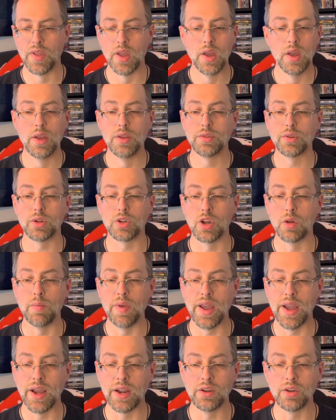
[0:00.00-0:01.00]
So
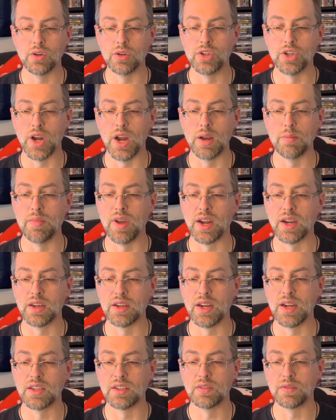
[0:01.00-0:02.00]
command your giant
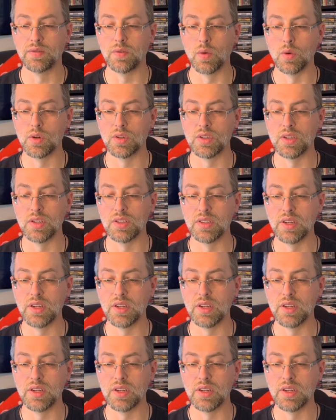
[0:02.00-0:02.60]
mechanized forces